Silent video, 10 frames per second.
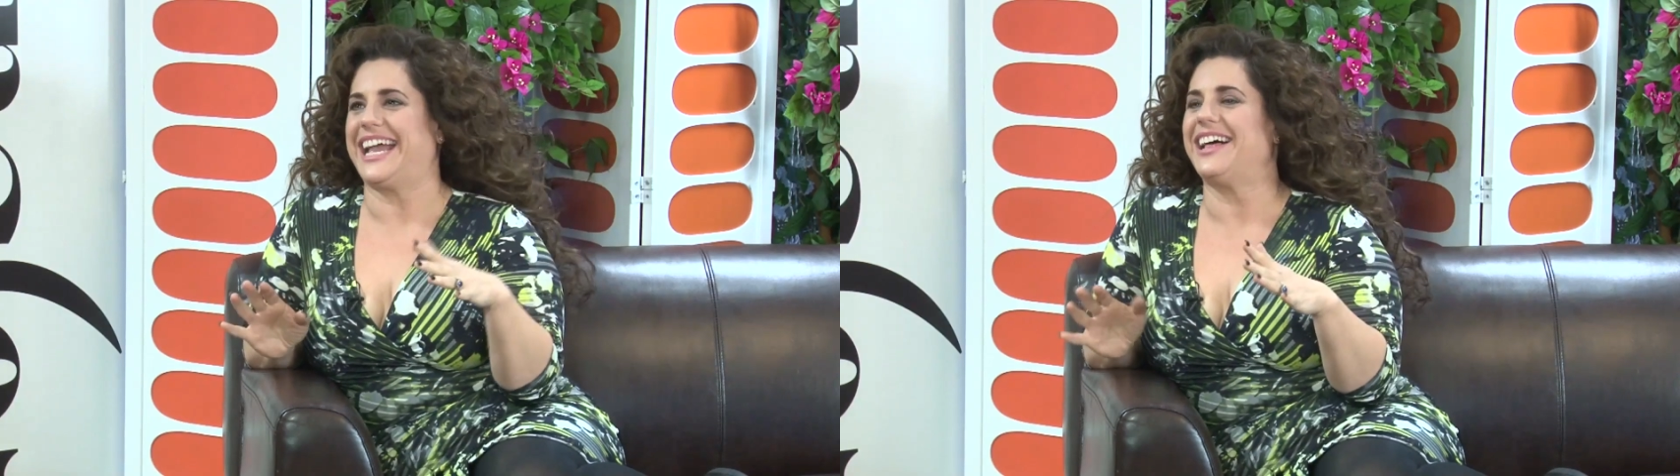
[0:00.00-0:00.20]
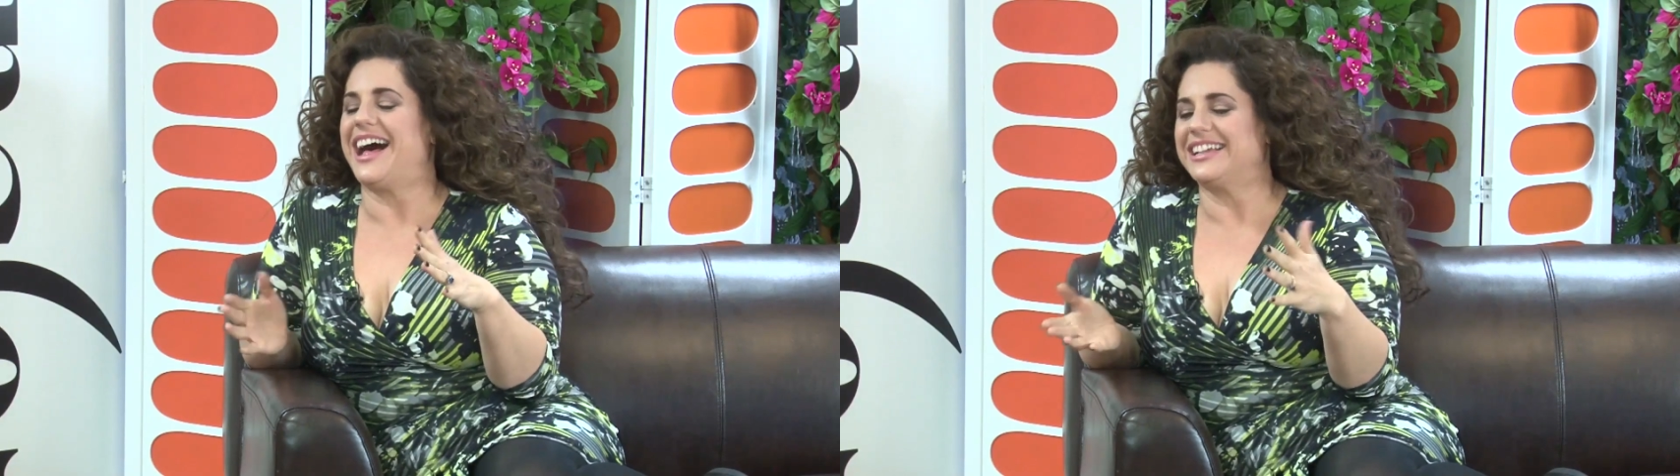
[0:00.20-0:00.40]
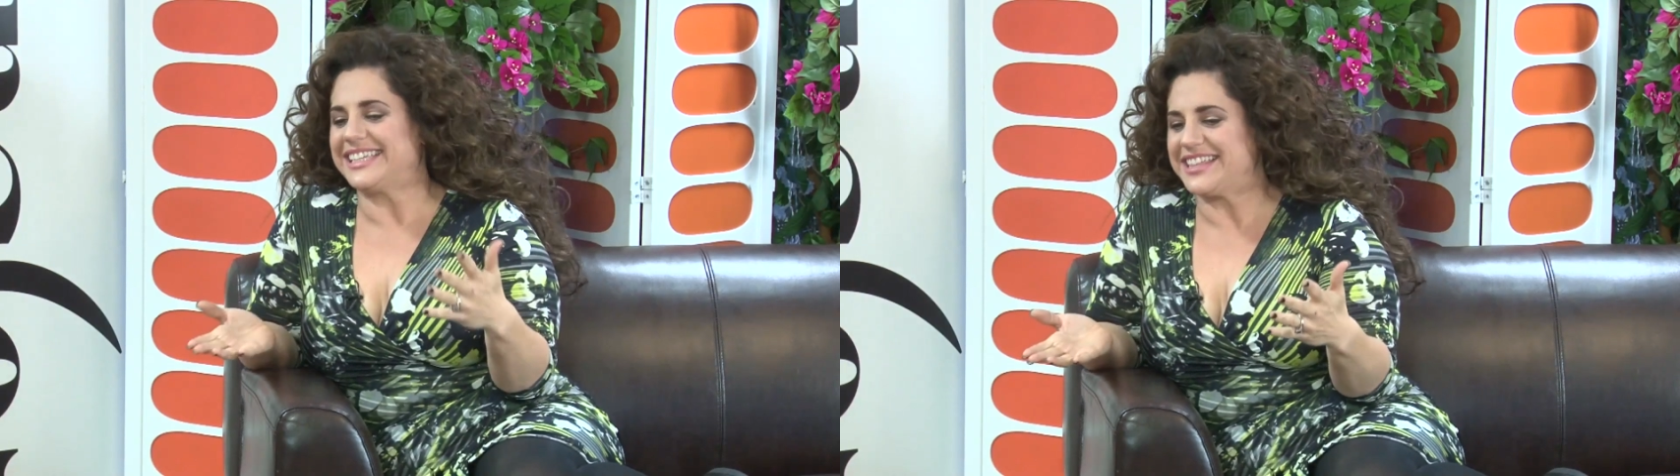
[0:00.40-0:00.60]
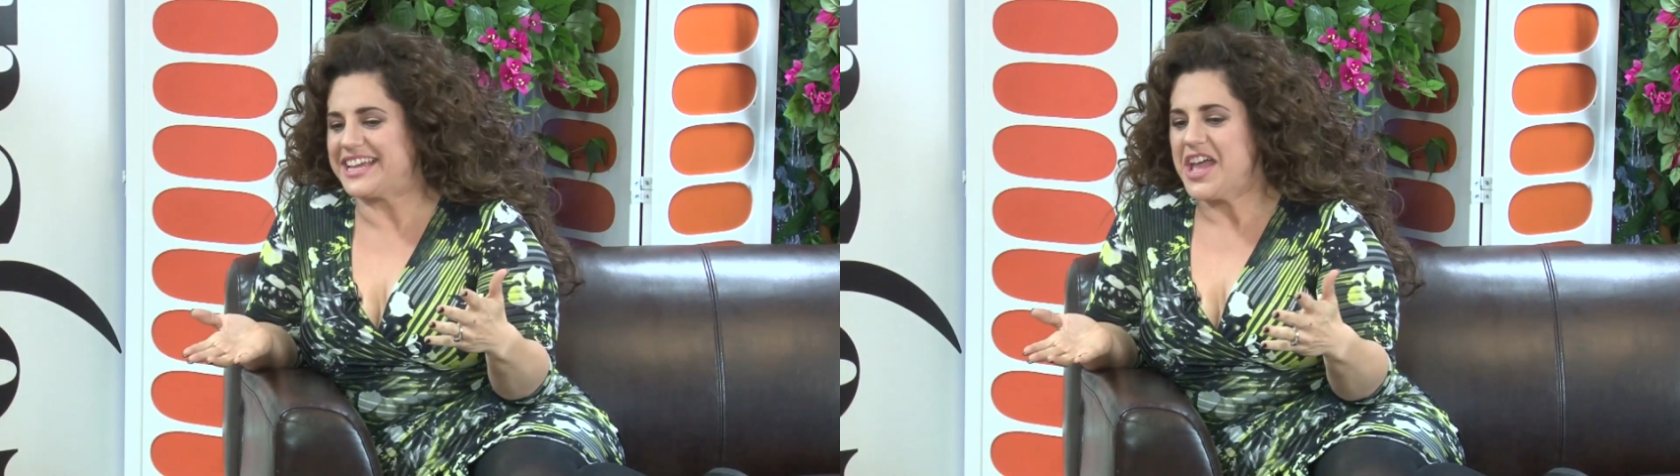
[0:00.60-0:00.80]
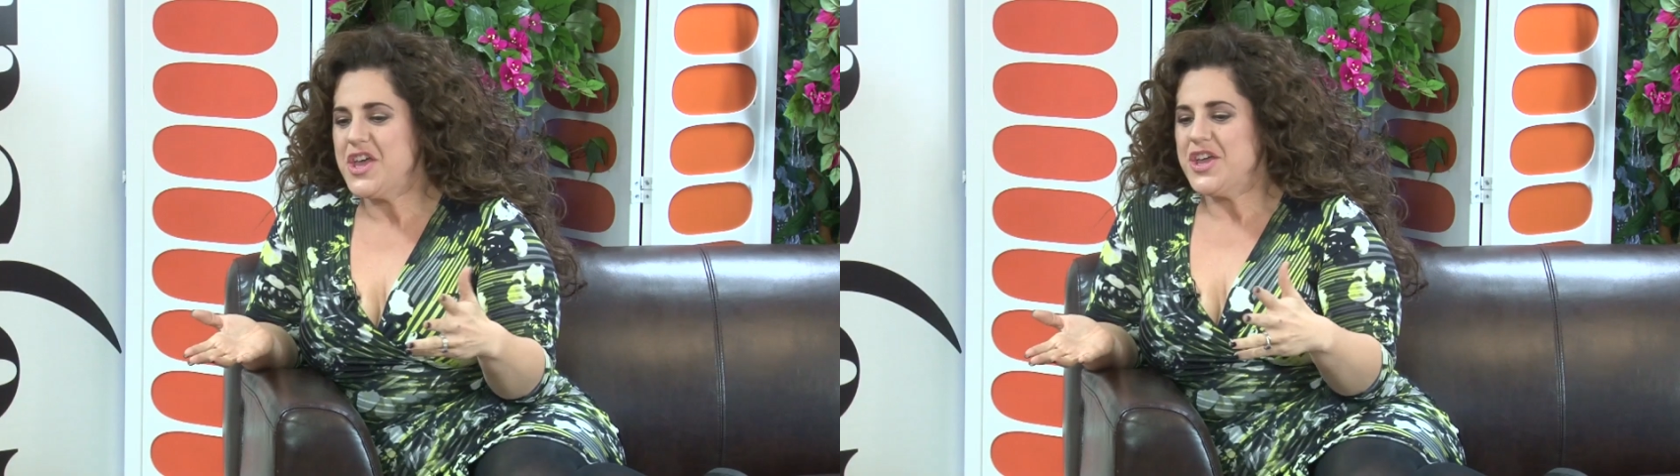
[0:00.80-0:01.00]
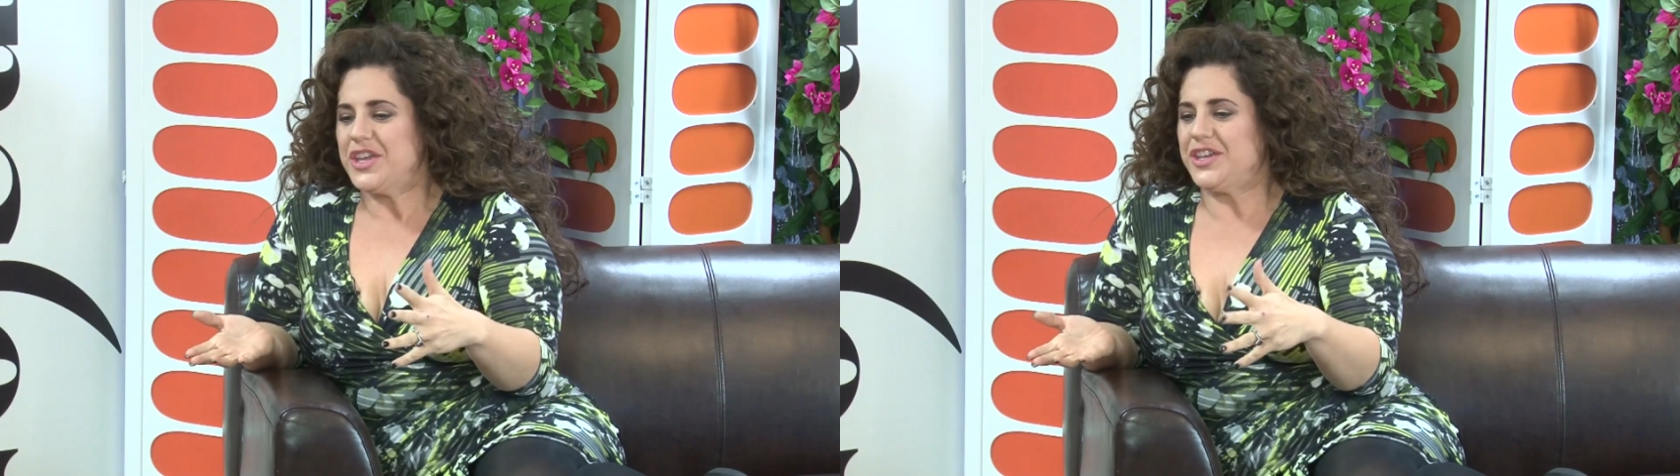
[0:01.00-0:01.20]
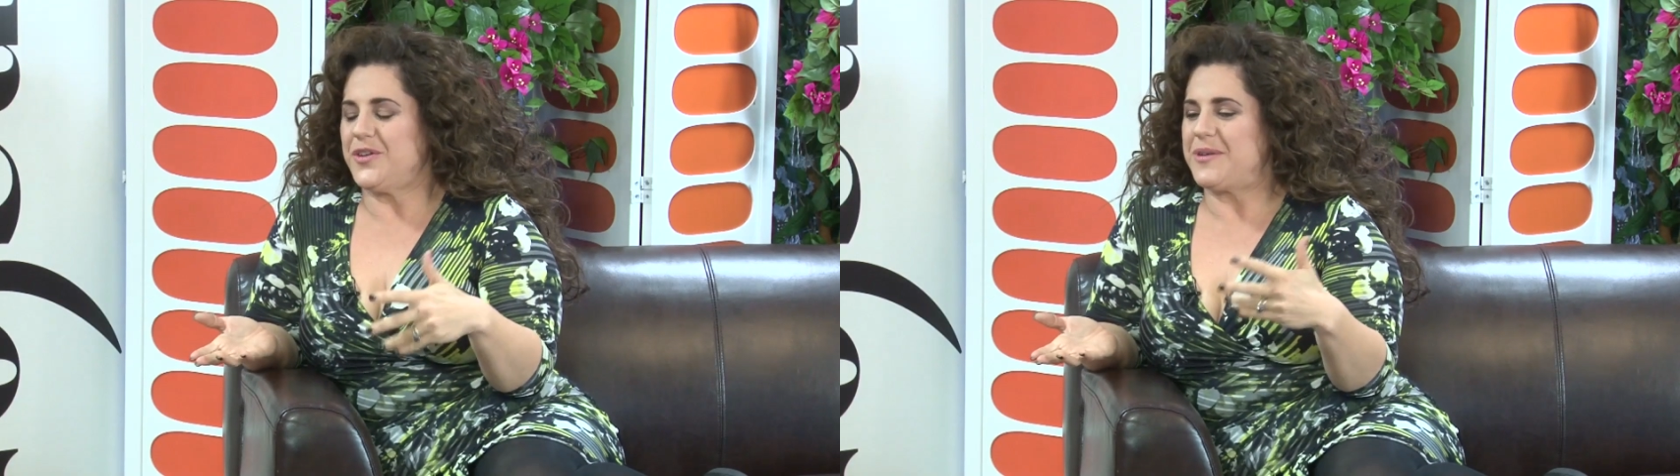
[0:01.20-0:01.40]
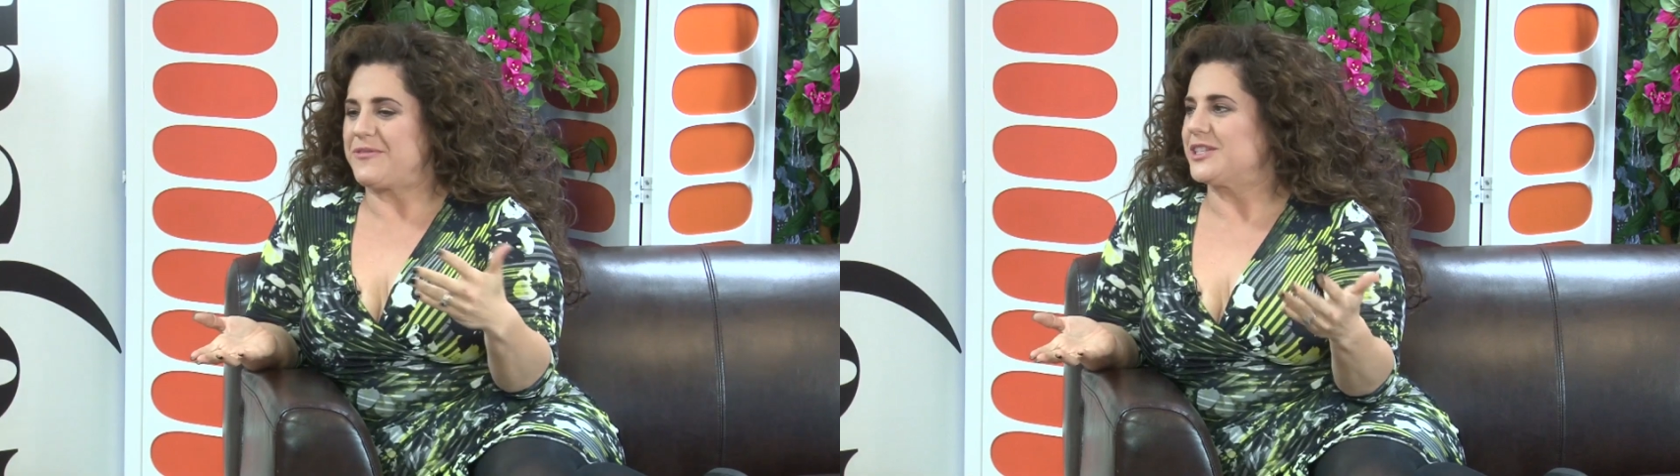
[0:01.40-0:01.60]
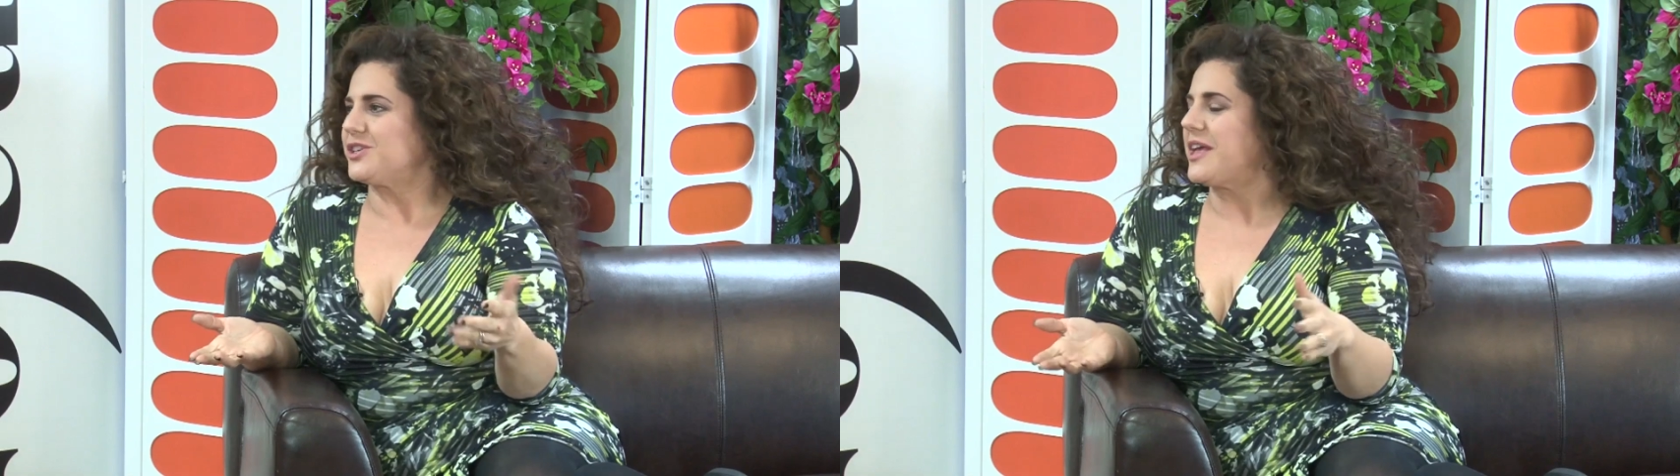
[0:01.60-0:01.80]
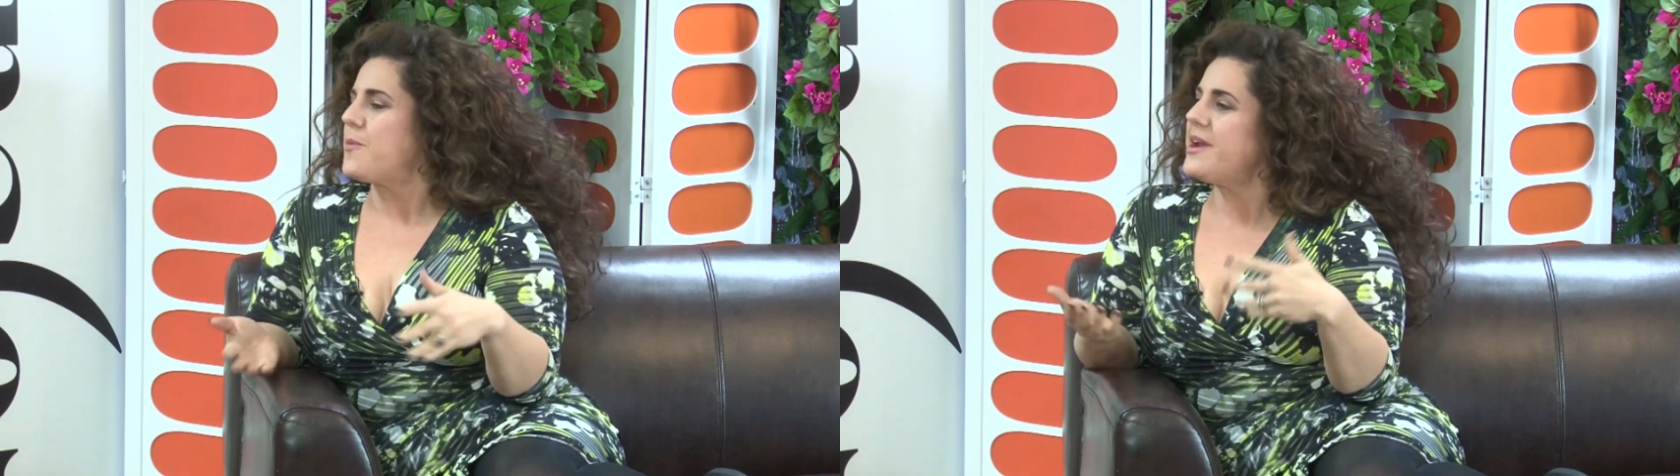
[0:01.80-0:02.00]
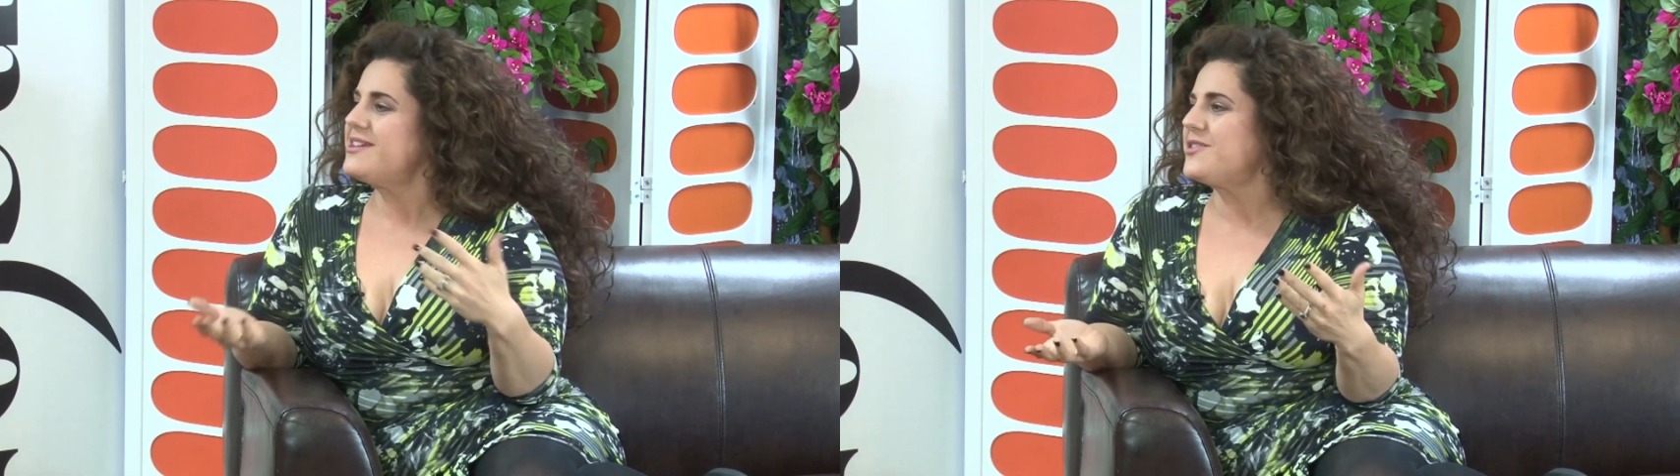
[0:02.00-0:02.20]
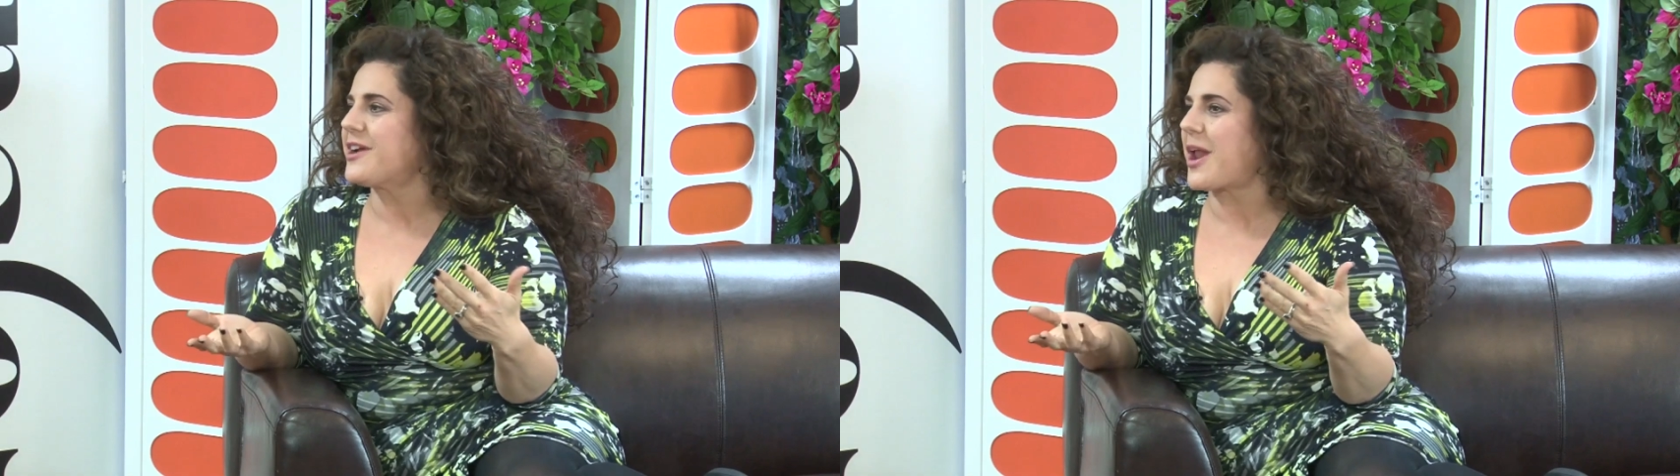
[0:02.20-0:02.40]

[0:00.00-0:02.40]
I'll say, like, you know, my friends are like, what are you doing?